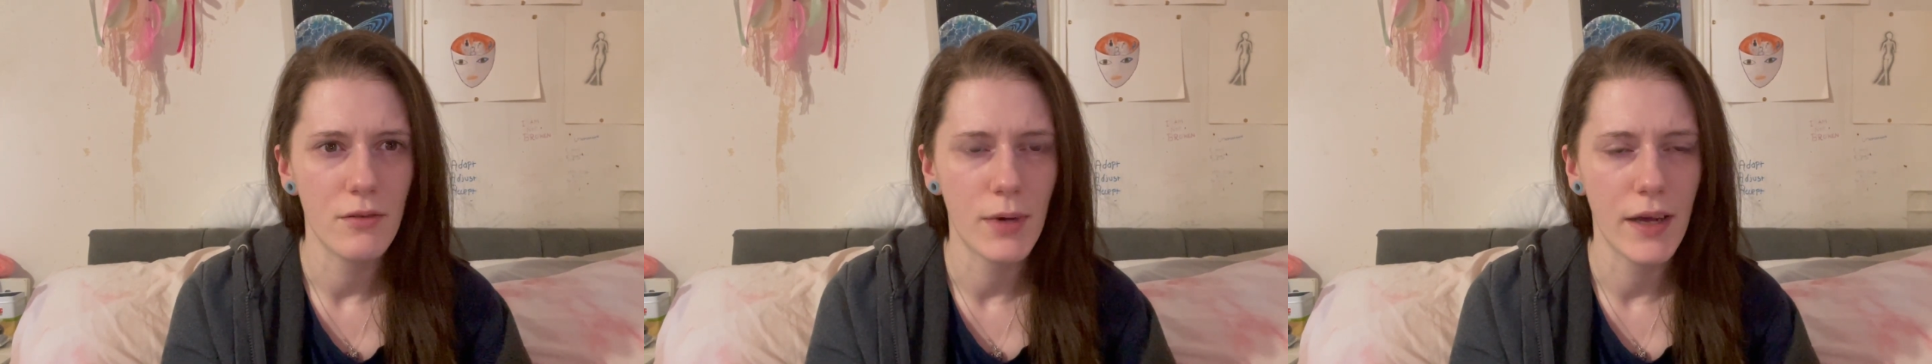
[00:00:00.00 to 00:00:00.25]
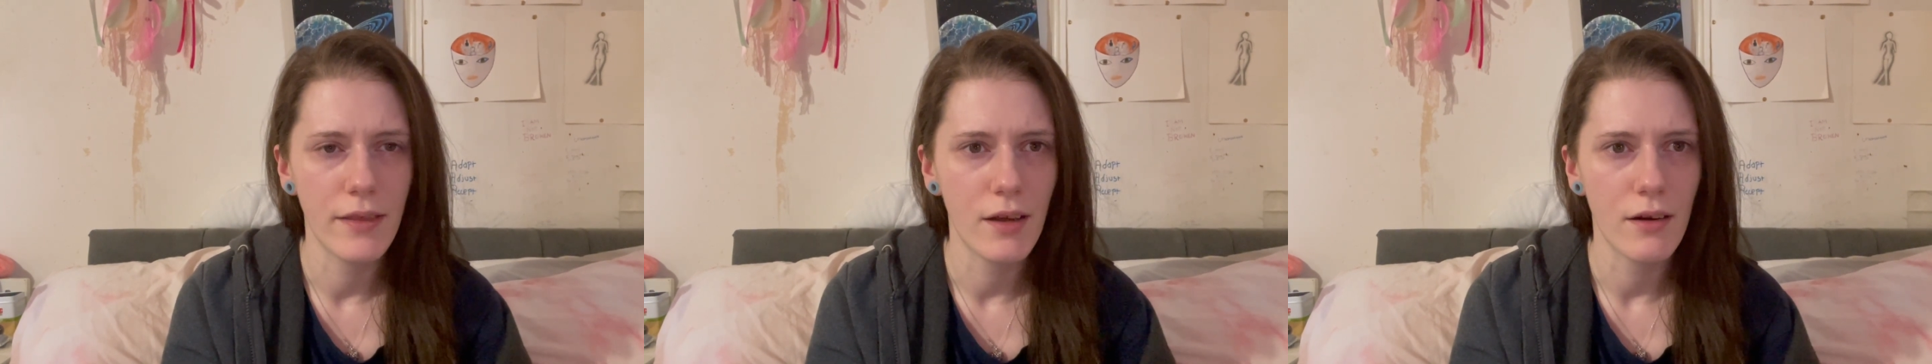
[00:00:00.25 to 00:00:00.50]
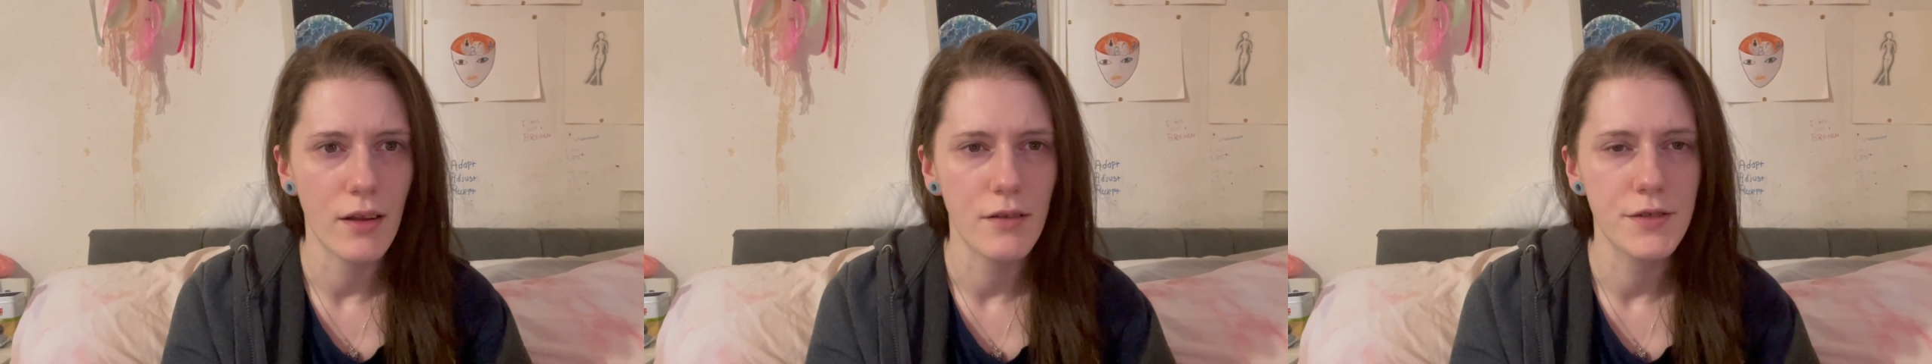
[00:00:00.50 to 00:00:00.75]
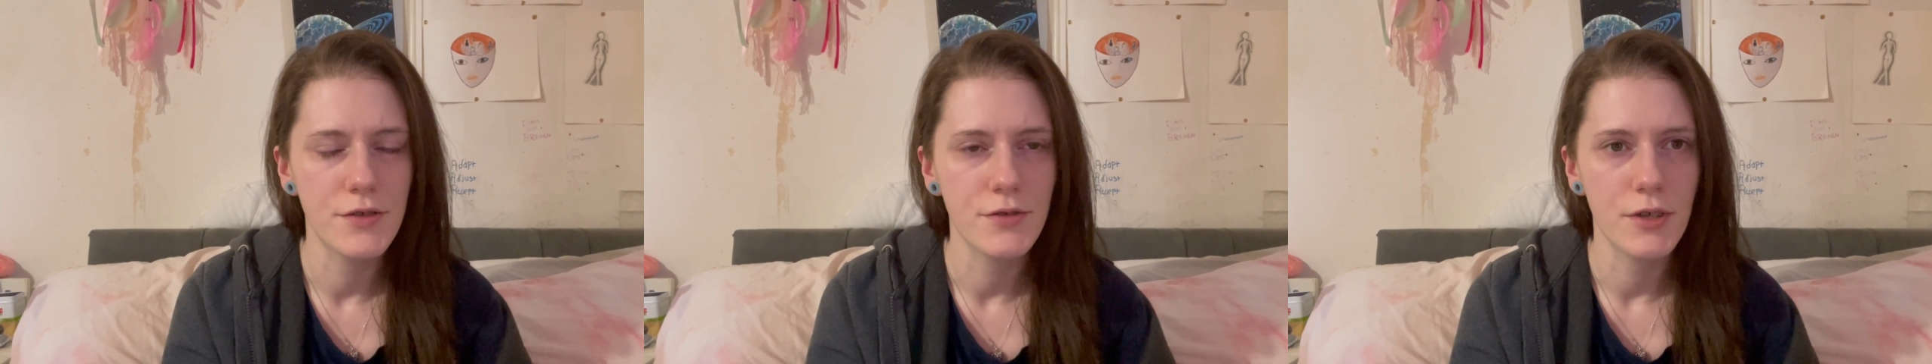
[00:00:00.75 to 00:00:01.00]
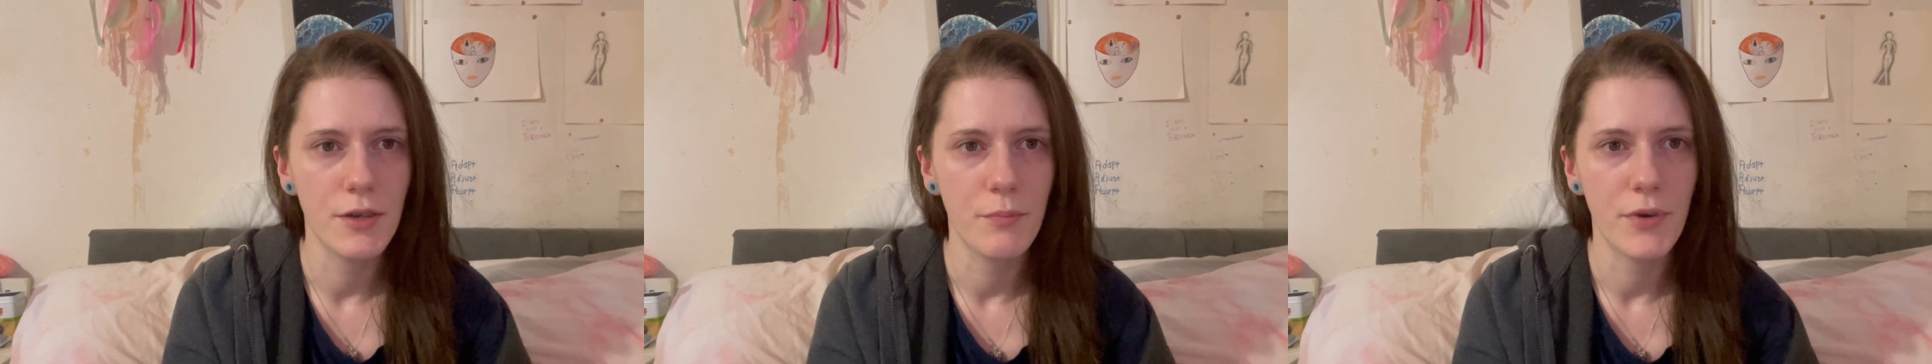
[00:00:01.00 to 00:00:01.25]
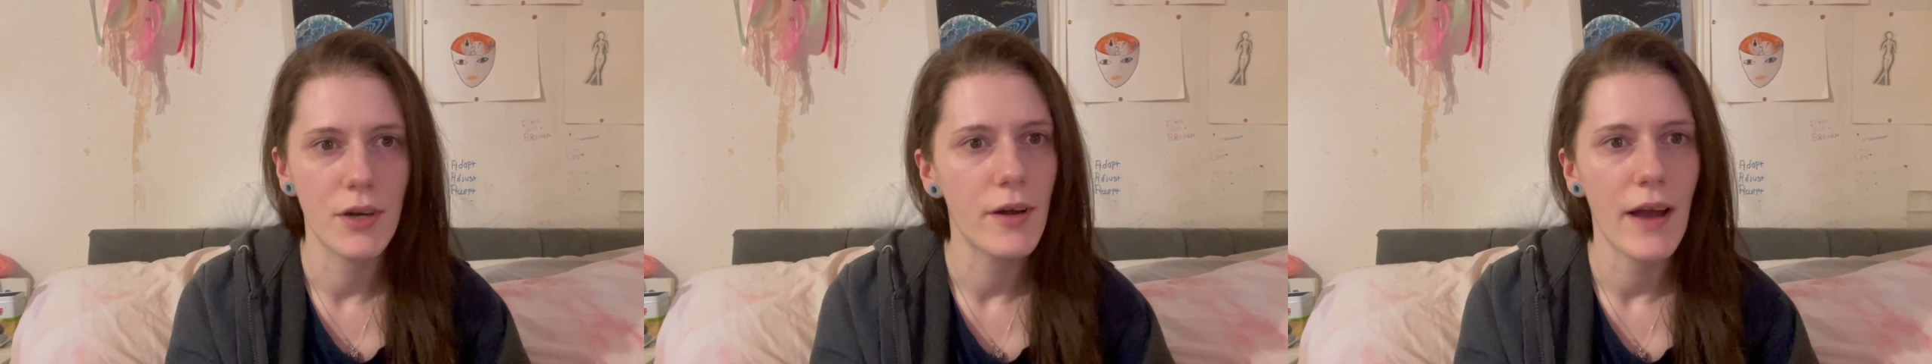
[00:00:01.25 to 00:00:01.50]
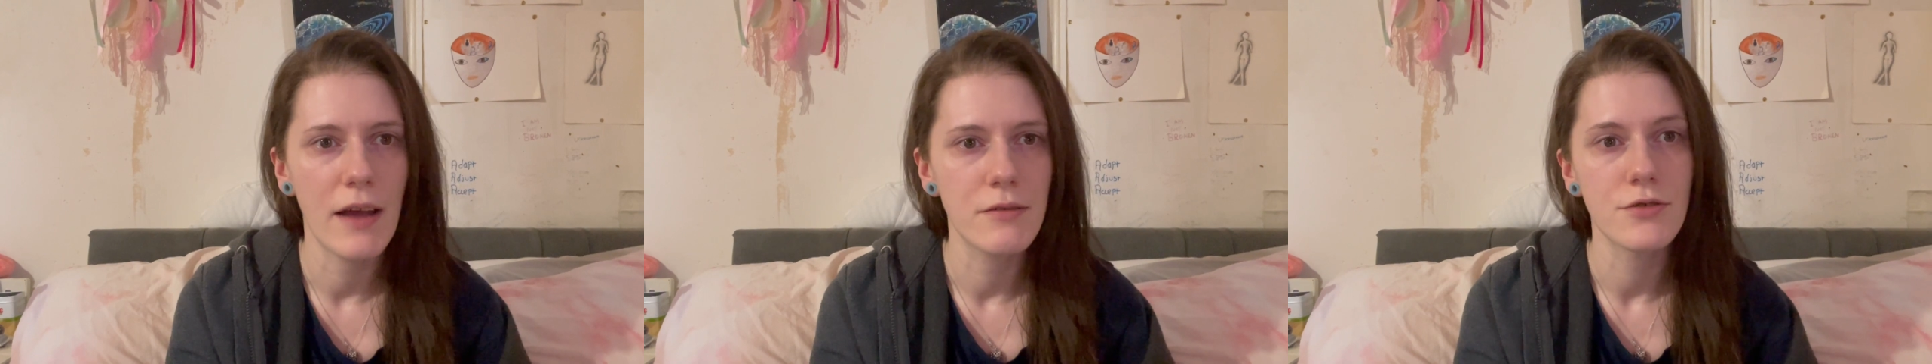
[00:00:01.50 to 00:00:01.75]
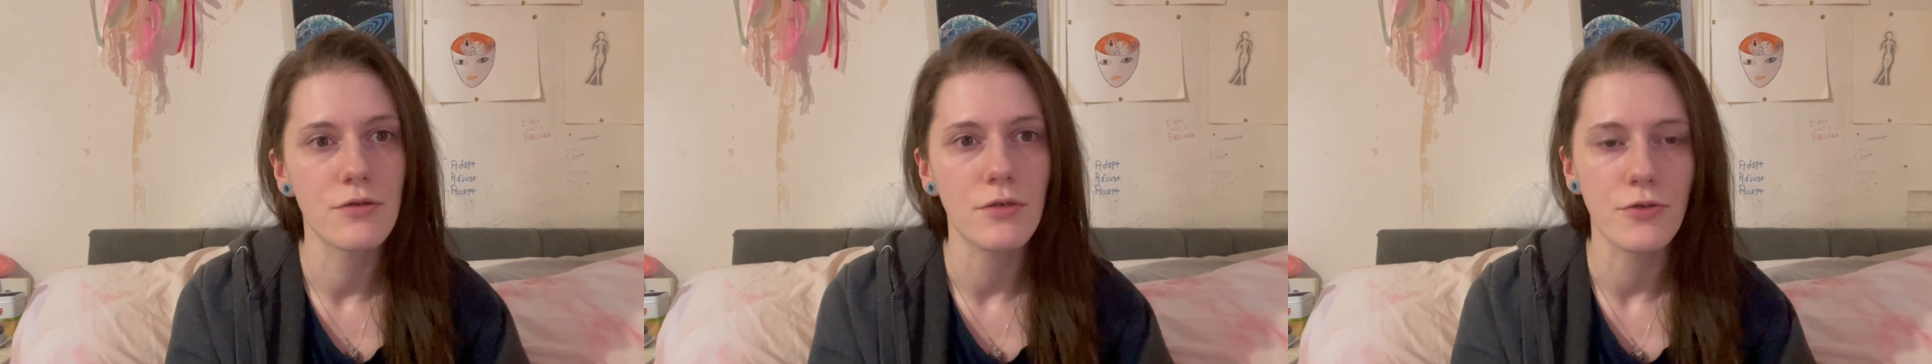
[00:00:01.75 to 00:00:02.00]
why they're allowed to do it, but I
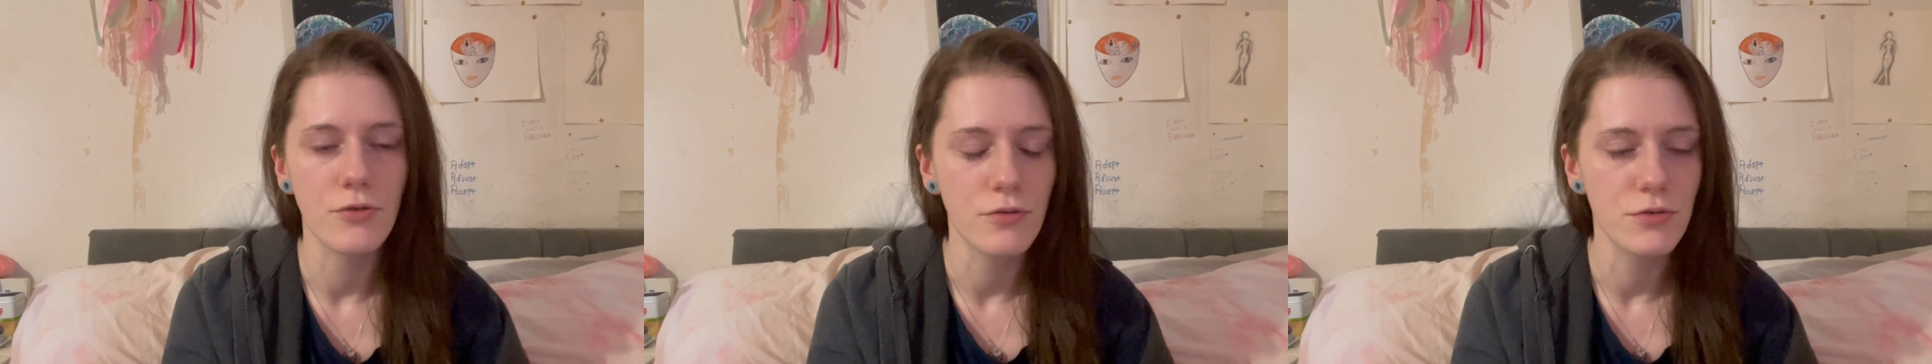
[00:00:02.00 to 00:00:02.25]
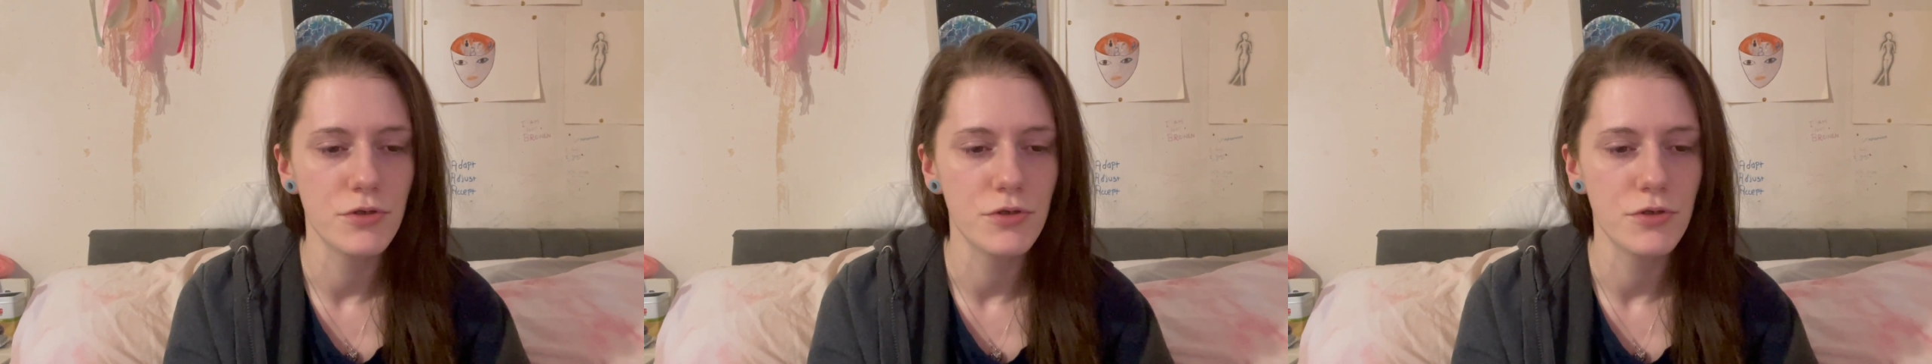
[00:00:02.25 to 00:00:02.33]
was told no,